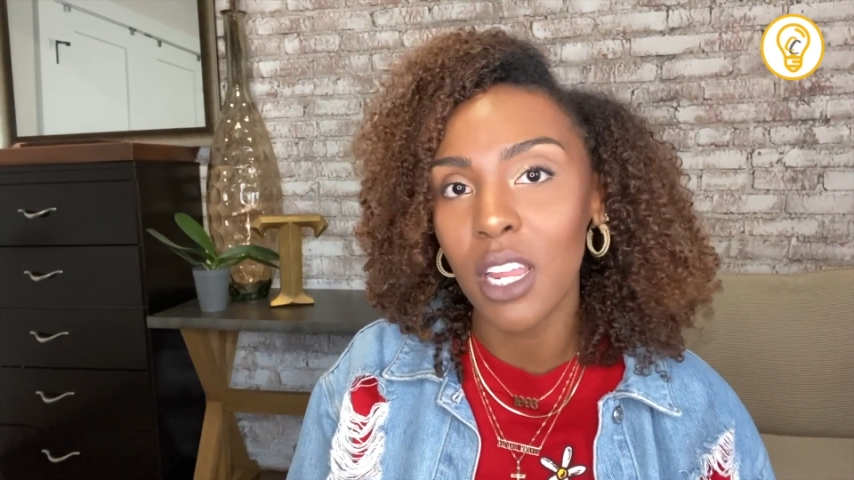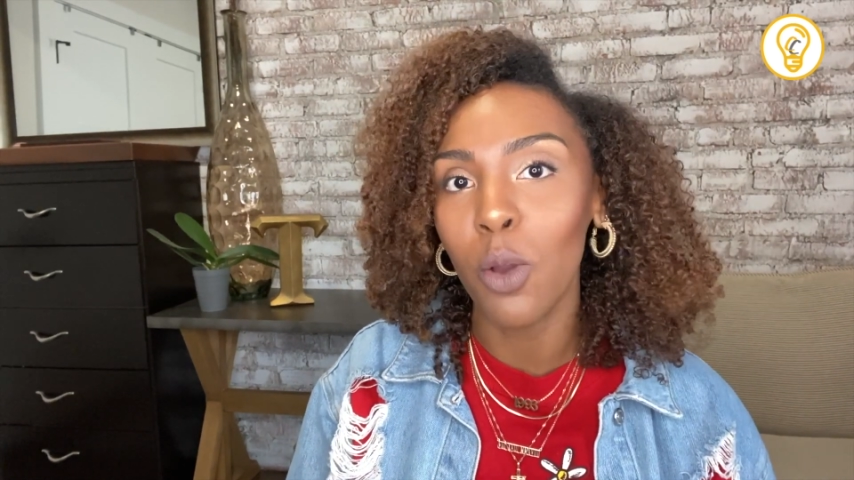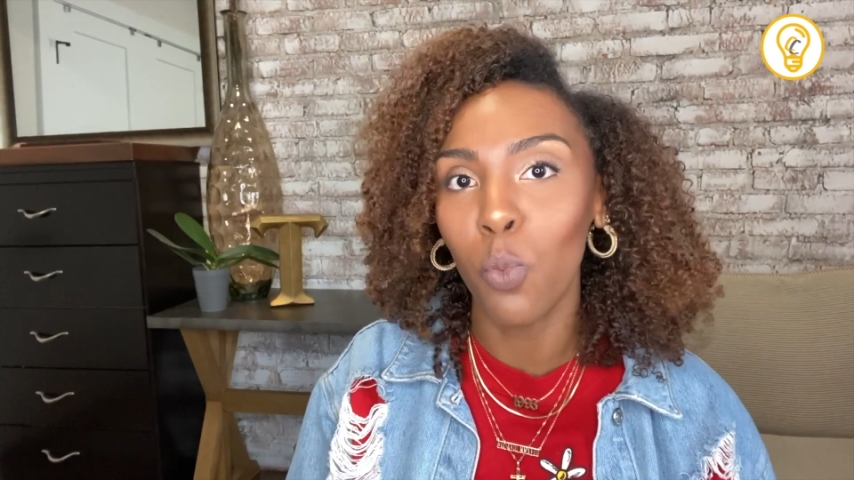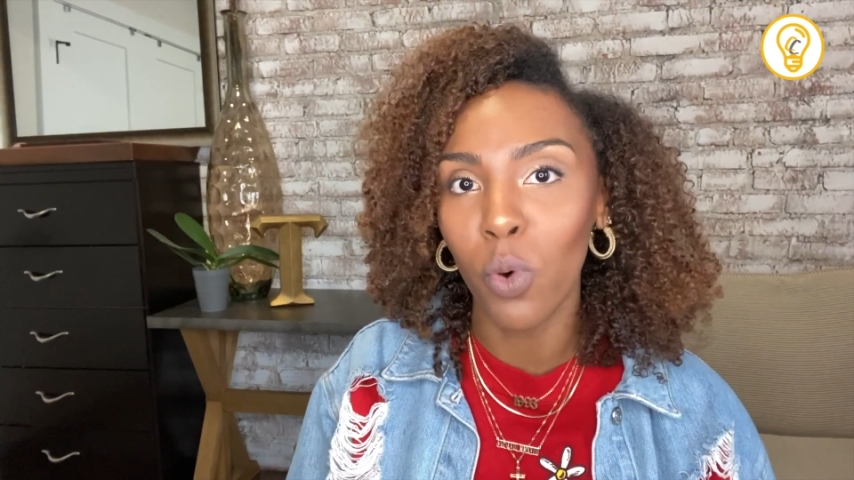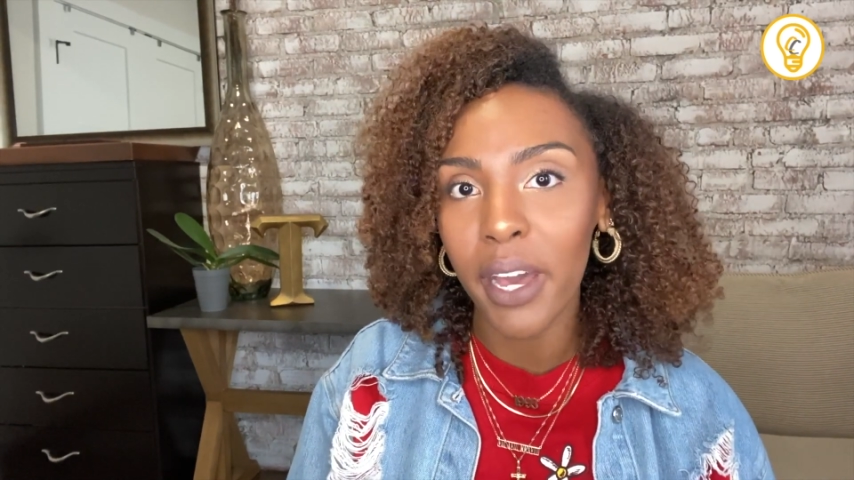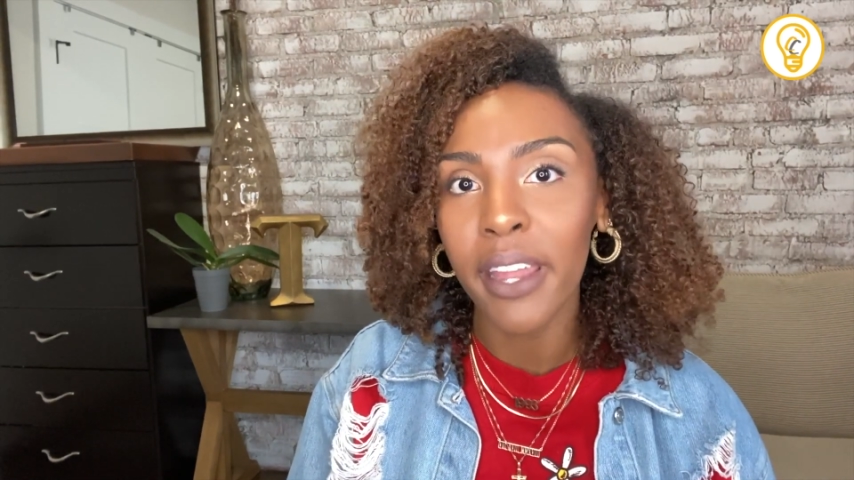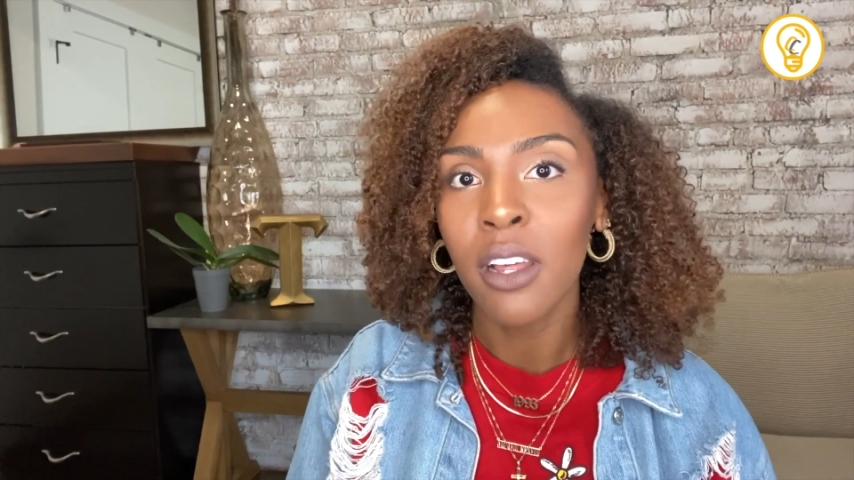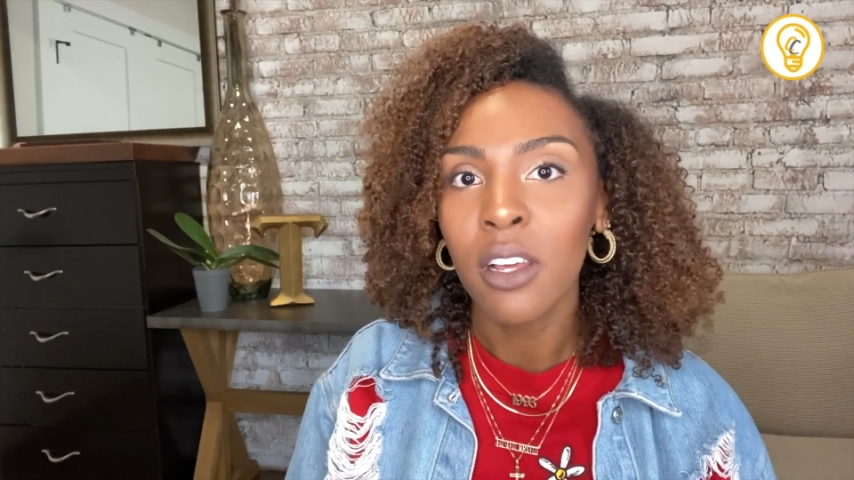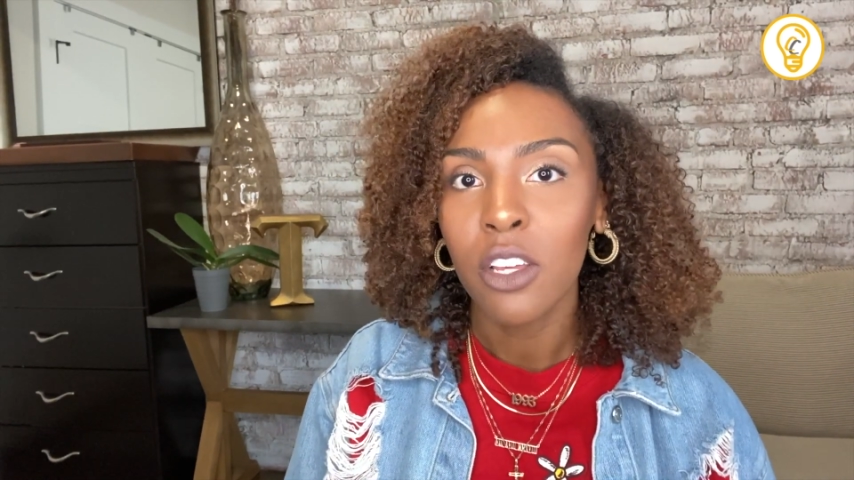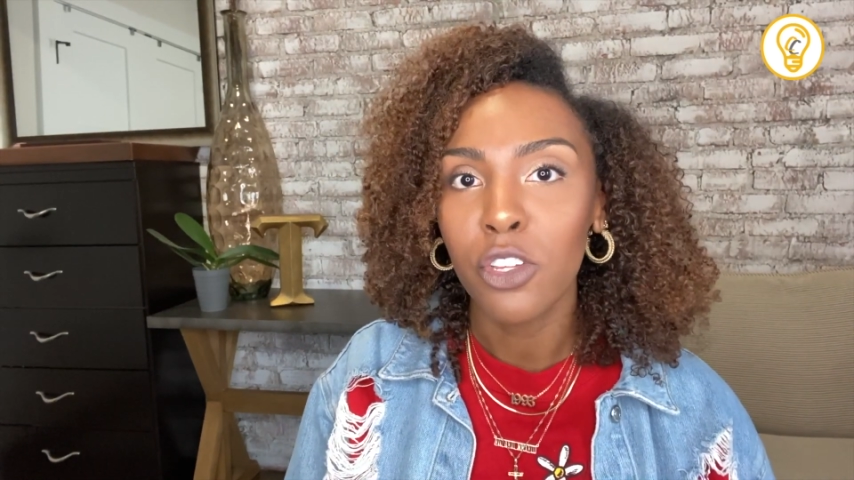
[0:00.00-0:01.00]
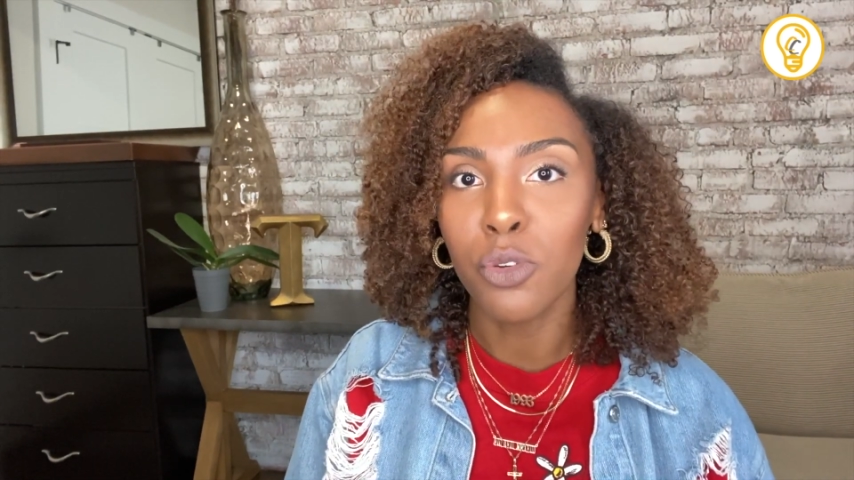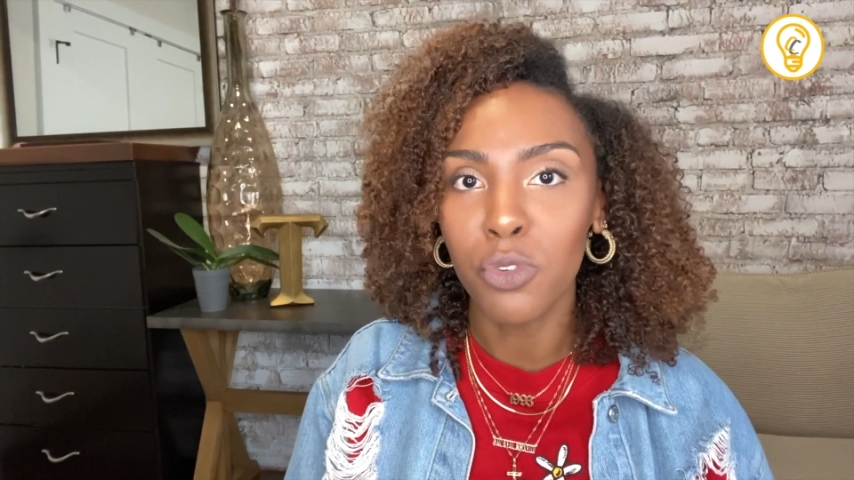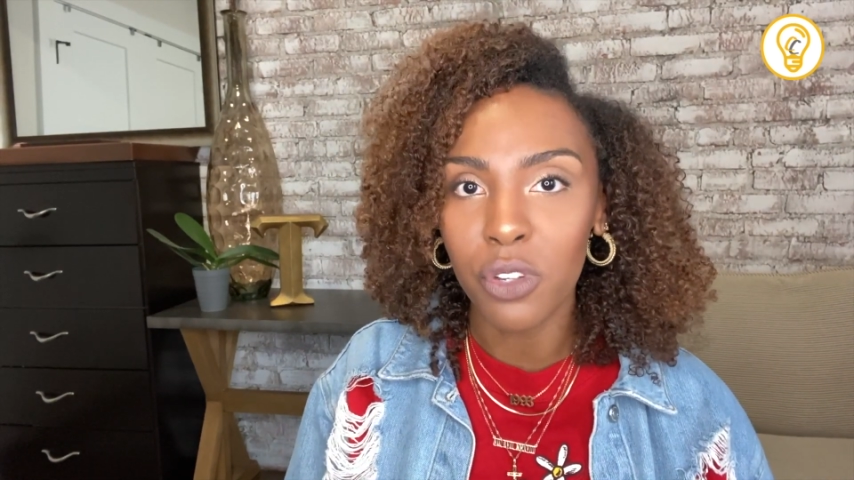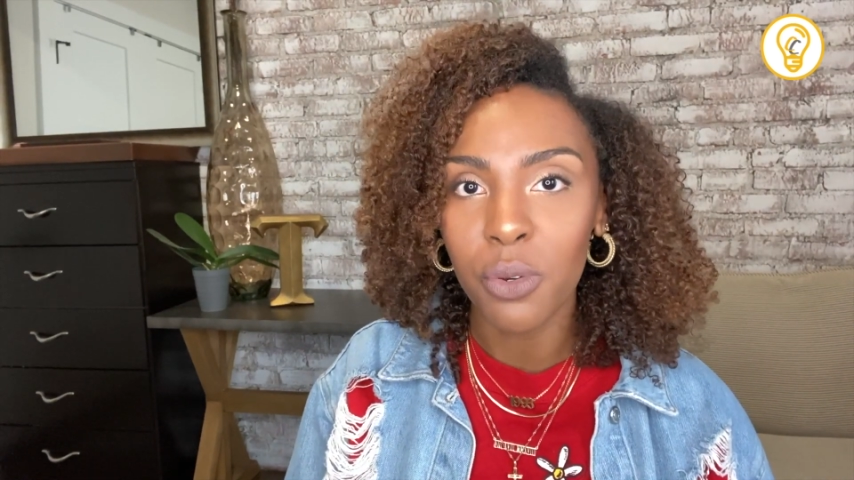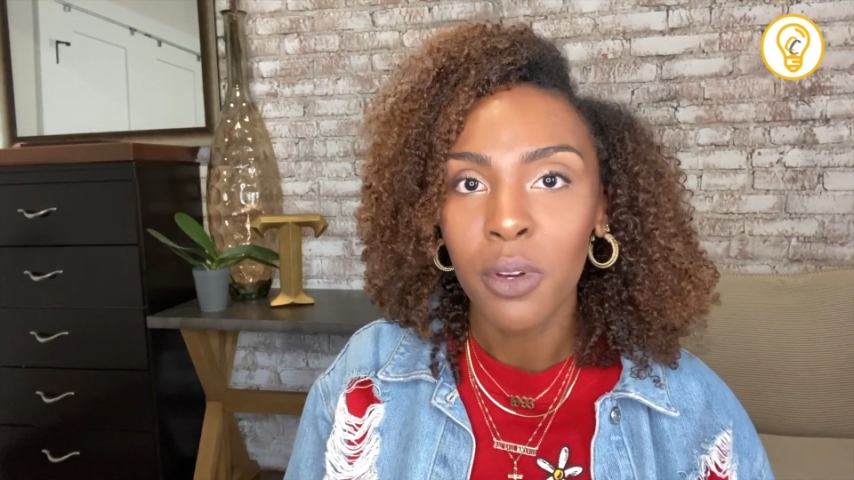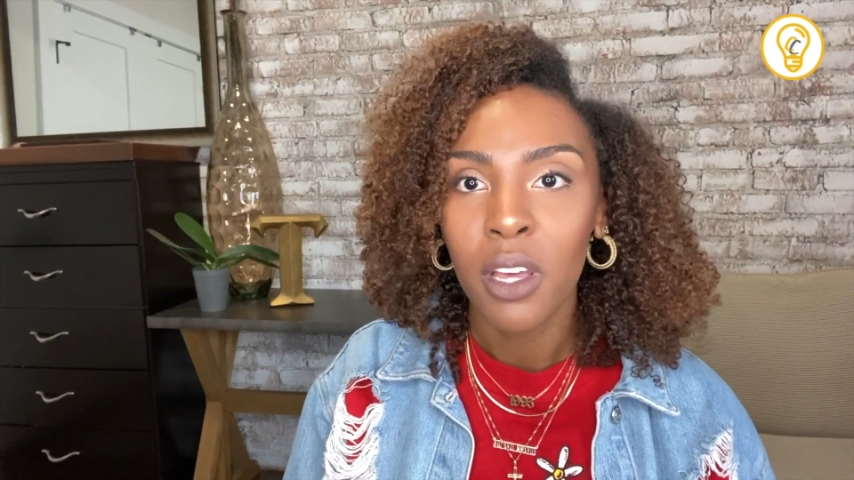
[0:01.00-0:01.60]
in what you do.